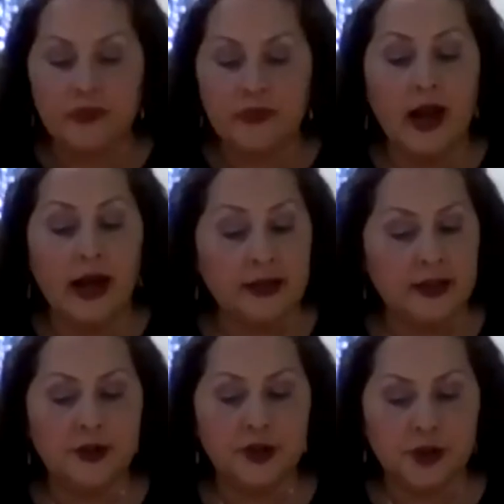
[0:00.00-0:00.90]

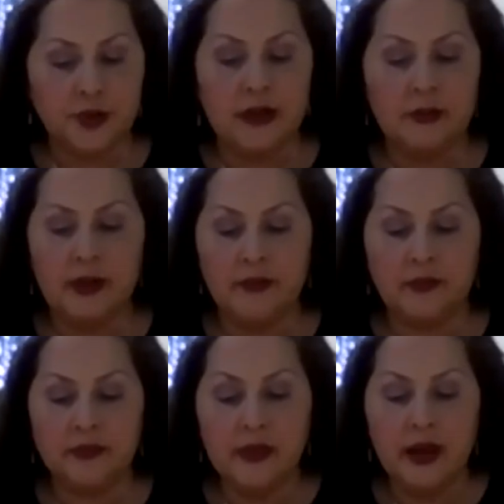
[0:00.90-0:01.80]
Access to treatment,
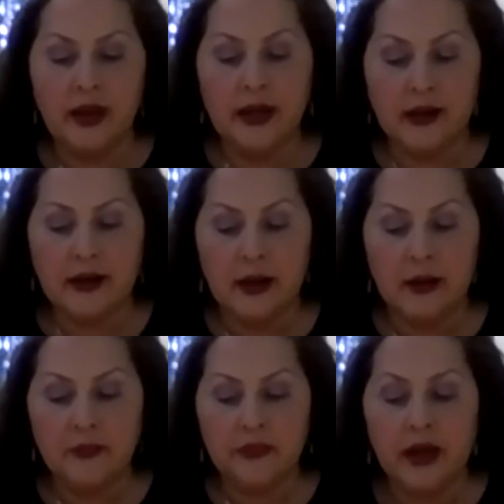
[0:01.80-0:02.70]

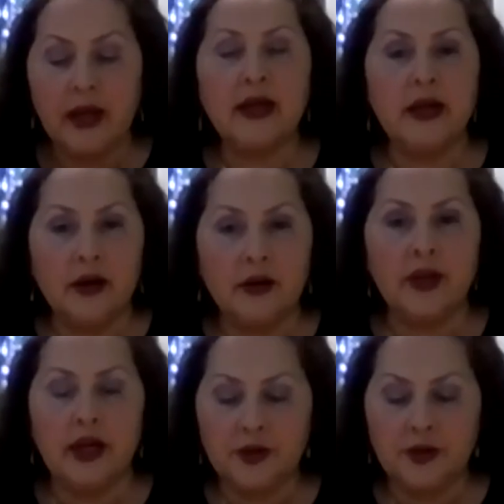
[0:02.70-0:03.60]
income, and health
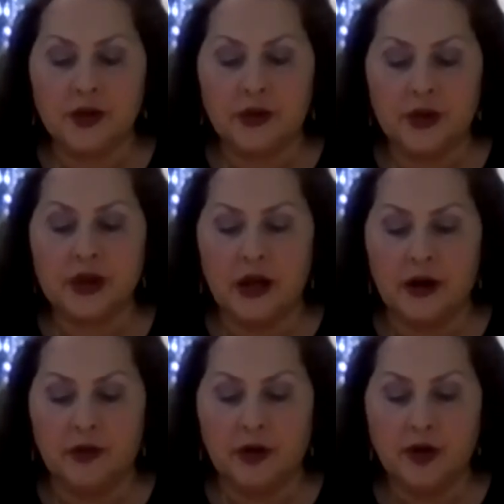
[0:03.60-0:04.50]
insurance
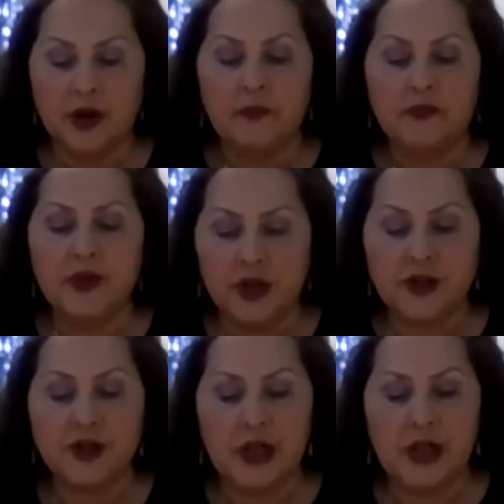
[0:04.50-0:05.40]
coverage
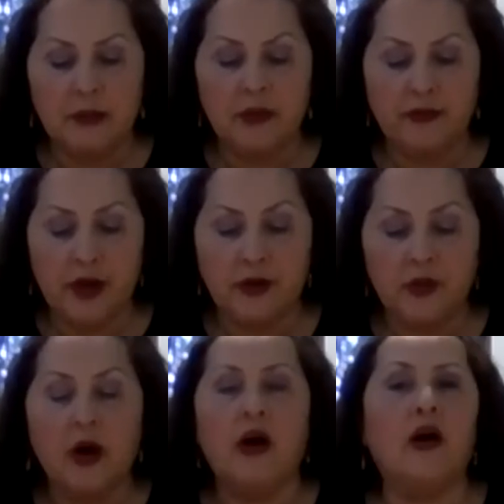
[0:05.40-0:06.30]
just to name a
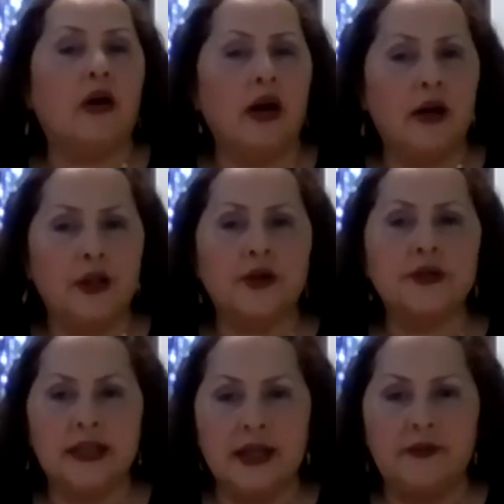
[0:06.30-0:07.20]
few, are other
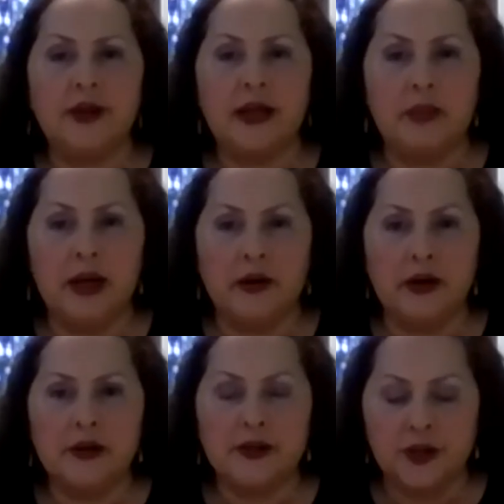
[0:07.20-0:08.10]
significant
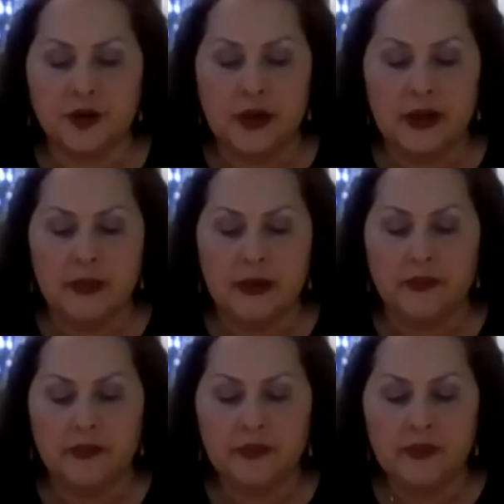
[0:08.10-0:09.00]
barriers to treatment.
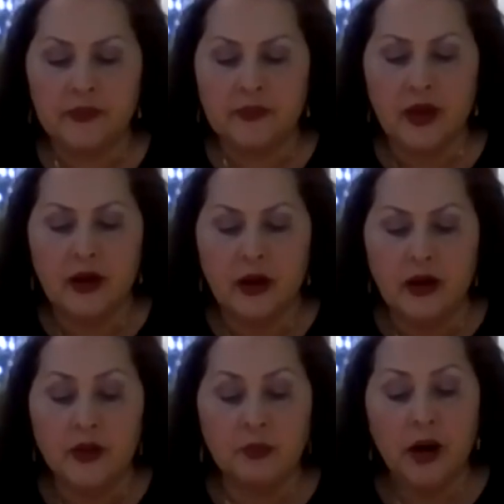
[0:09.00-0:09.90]

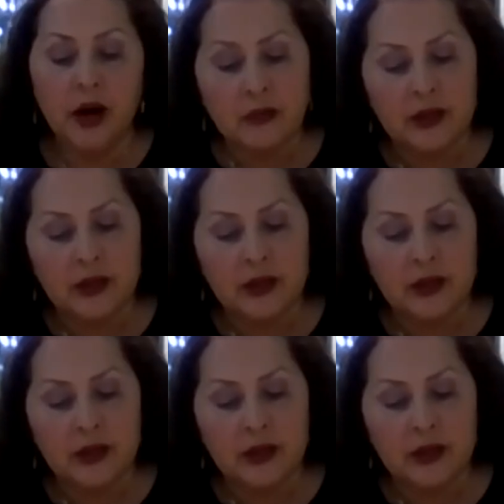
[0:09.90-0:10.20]
The bottom